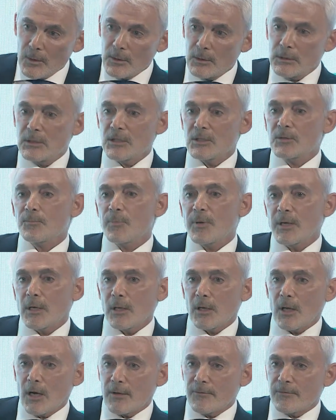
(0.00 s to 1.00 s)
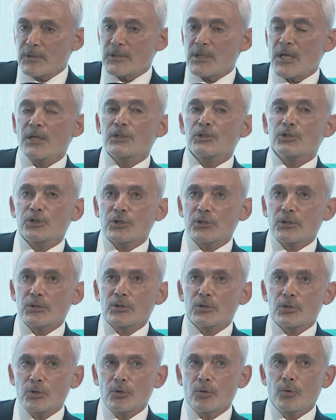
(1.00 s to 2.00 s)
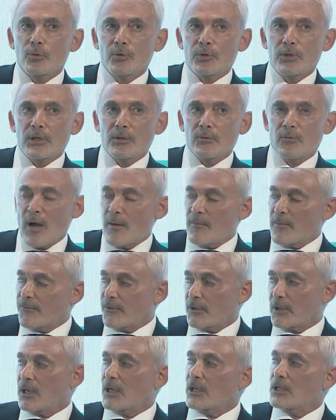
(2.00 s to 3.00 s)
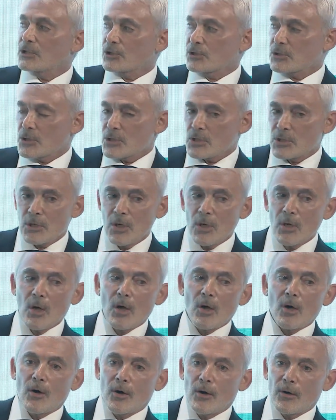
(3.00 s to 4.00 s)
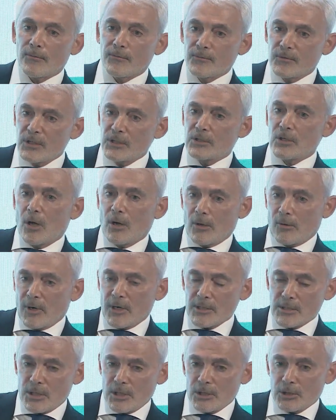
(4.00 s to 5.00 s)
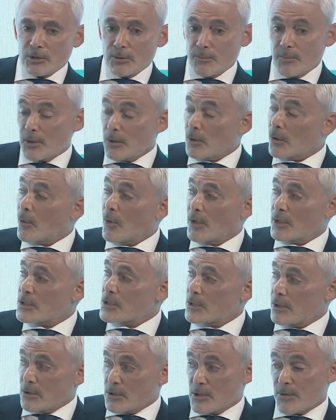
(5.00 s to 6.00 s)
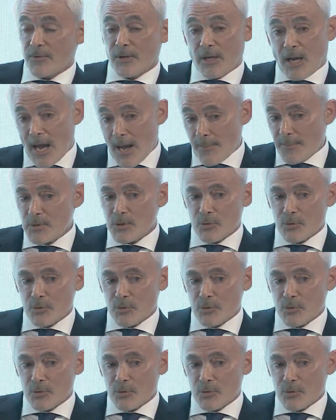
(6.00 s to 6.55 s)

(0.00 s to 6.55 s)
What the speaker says: didn't pay a lot of attention to the ramifications of de-dollarization, but they're quite serious if it happens